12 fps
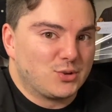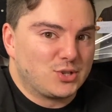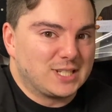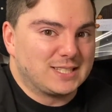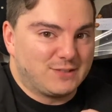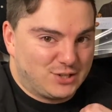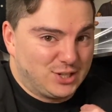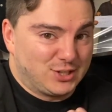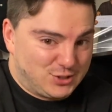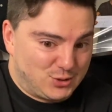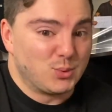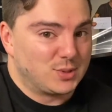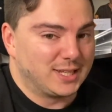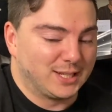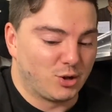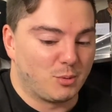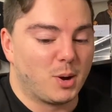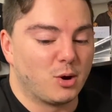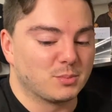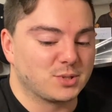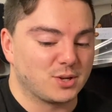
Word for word: She's envisioning Sue singing her poem to